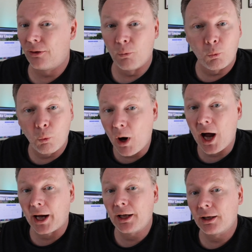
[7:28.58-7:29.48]

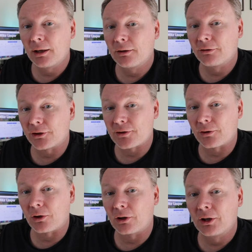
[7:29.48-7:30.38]
why, first of
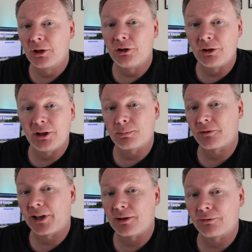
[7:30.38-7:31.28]
all, you need to
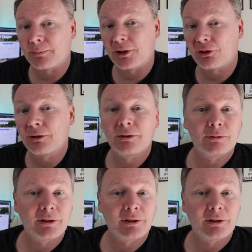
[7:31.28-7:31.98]
provide the information.